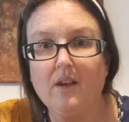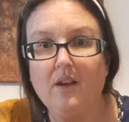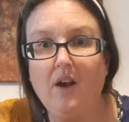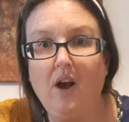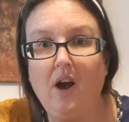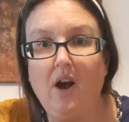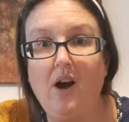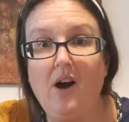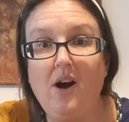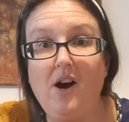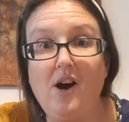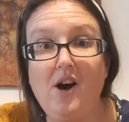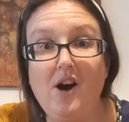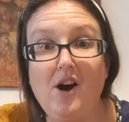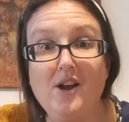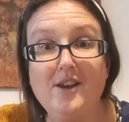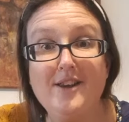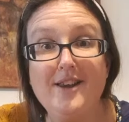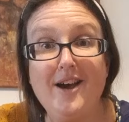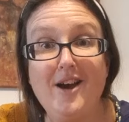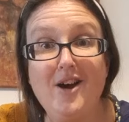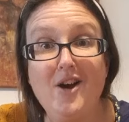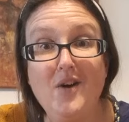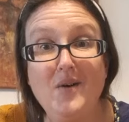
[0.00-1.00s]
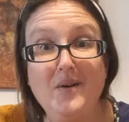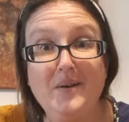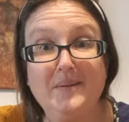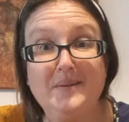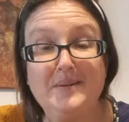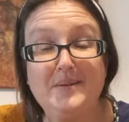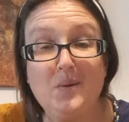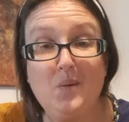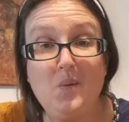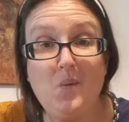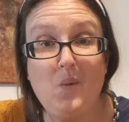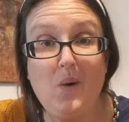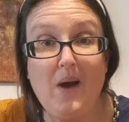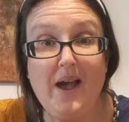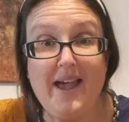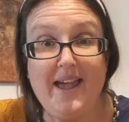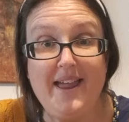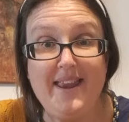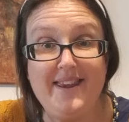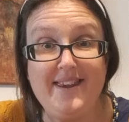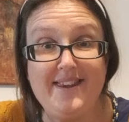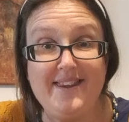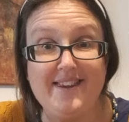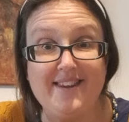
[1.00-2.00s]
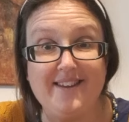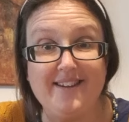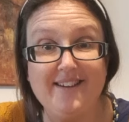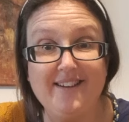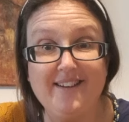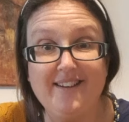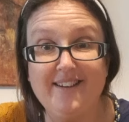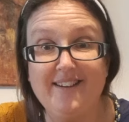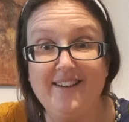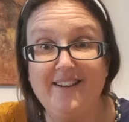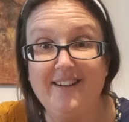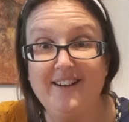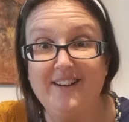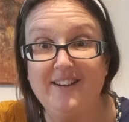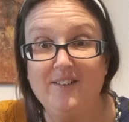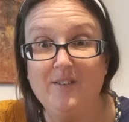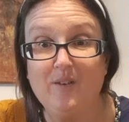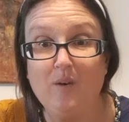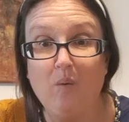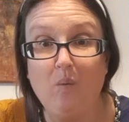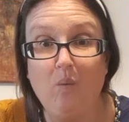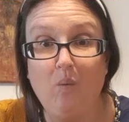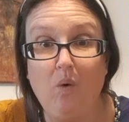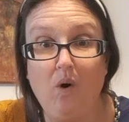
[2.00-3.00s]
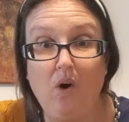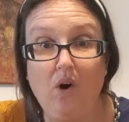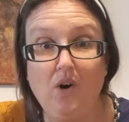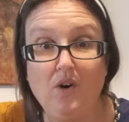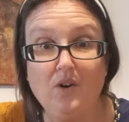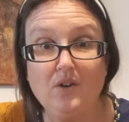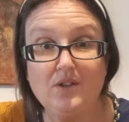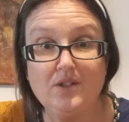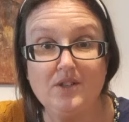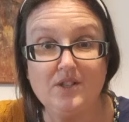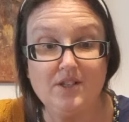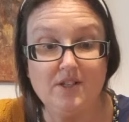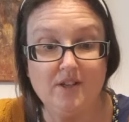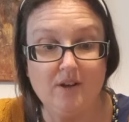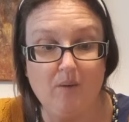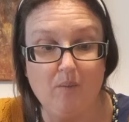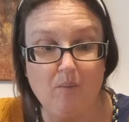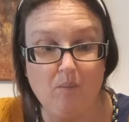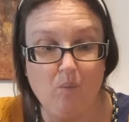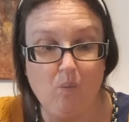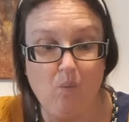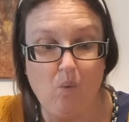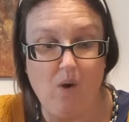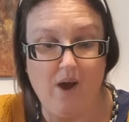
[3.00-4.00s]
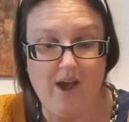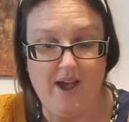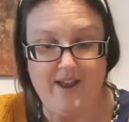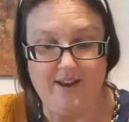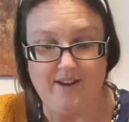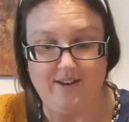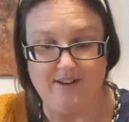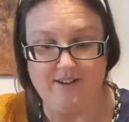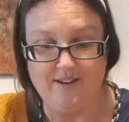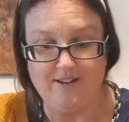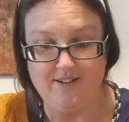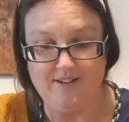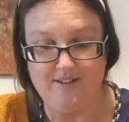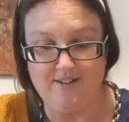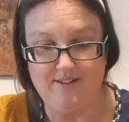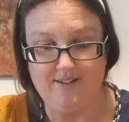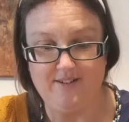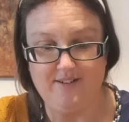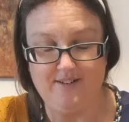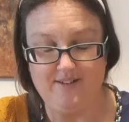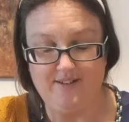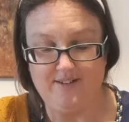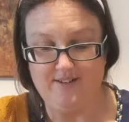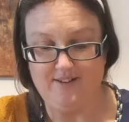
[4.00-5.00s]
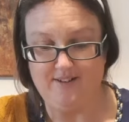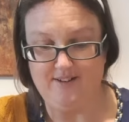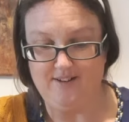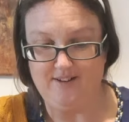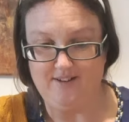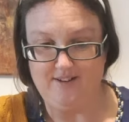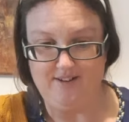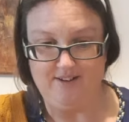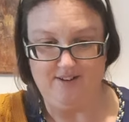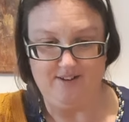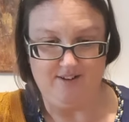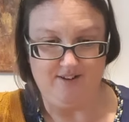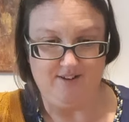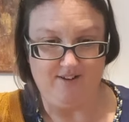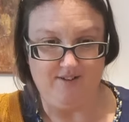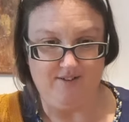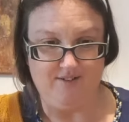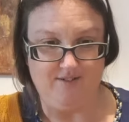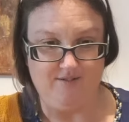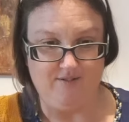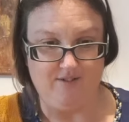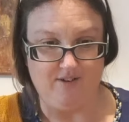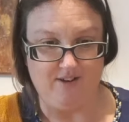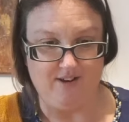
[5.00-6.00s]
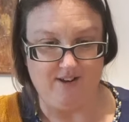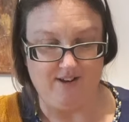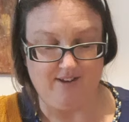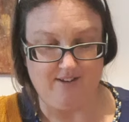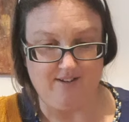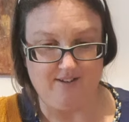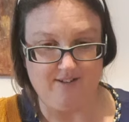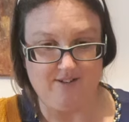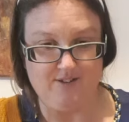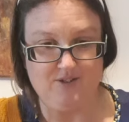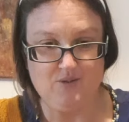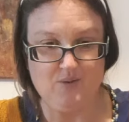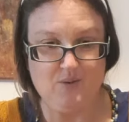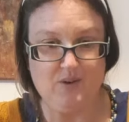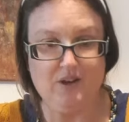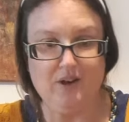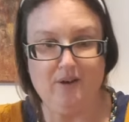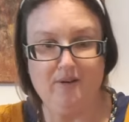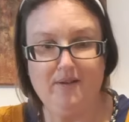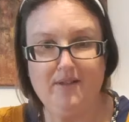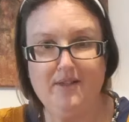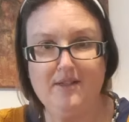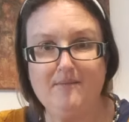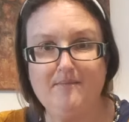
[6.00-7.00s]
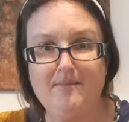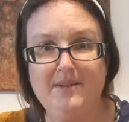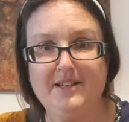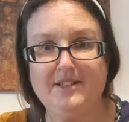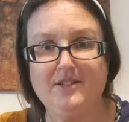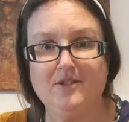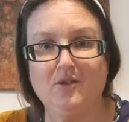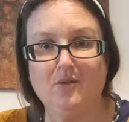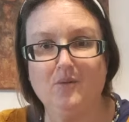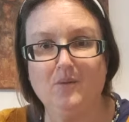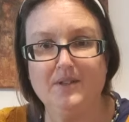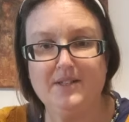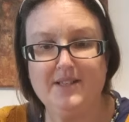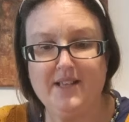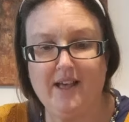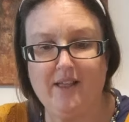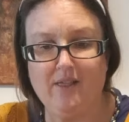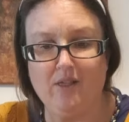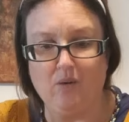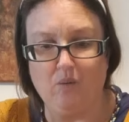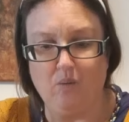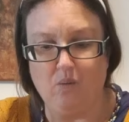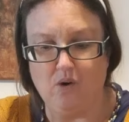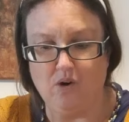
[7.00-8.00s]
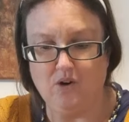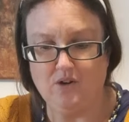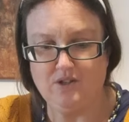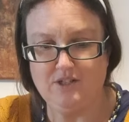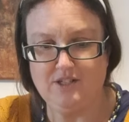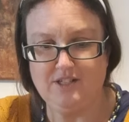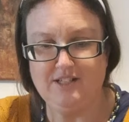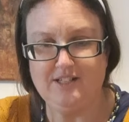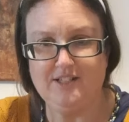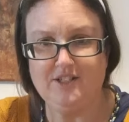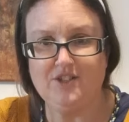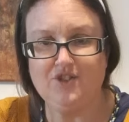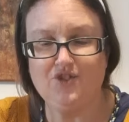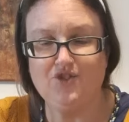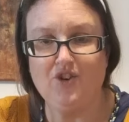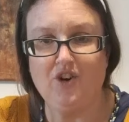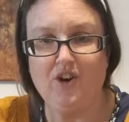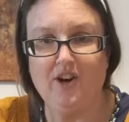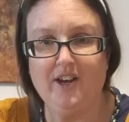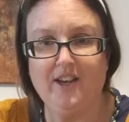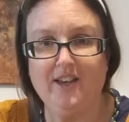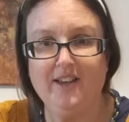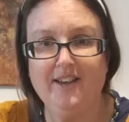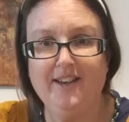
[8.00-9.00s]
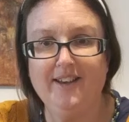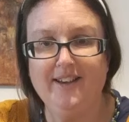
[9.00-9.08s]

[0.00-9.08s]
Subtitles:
Oh, no, it was a when. The what and when. Right, should we go in the middle? Was that the what? Let's try.